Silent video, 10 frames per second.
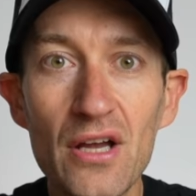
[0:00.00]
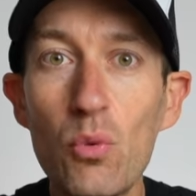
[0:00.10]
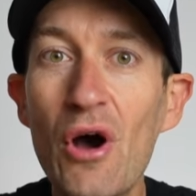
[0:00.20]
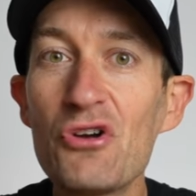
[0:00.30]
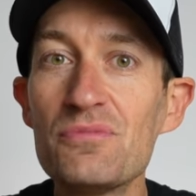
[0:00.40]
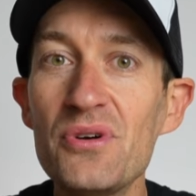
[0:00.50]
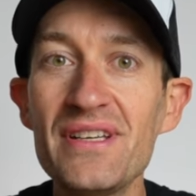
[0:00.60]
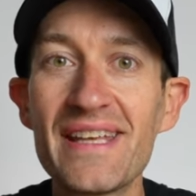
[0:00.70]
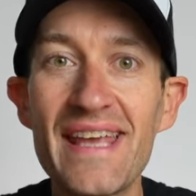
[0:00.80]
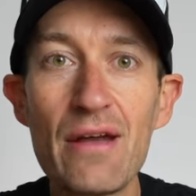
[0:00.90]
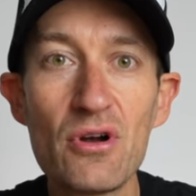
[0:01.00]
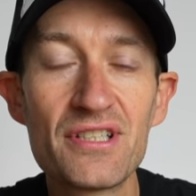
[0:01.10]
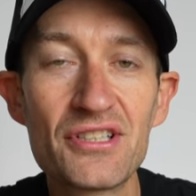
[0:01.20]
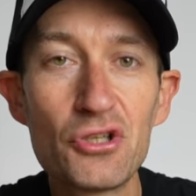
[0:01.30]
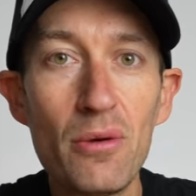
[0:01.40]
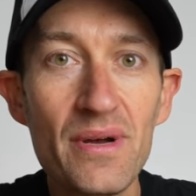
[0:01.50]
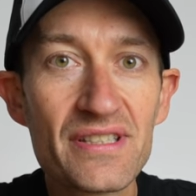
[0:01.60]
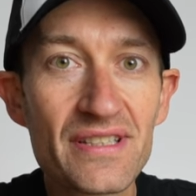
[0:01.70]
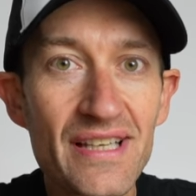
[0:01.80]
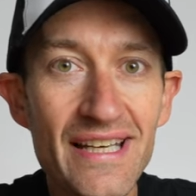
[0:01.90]
Welshman Geraint
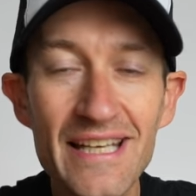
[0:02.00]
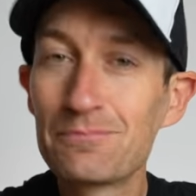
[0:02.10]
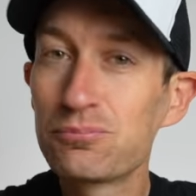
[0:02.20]
Thomas is